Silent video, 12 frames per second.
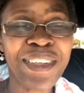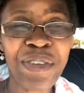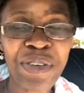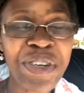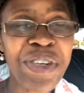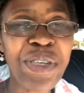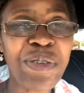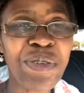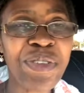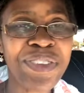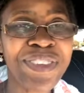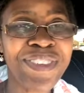Good
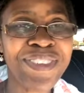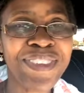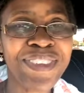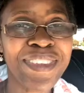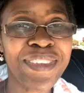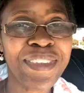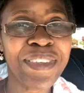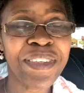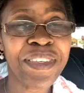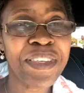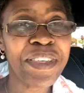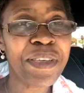news.
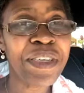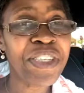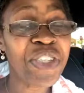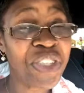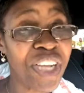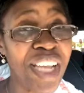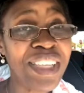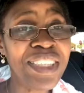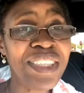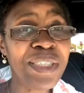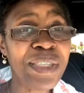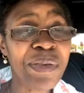
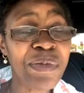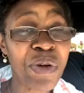Change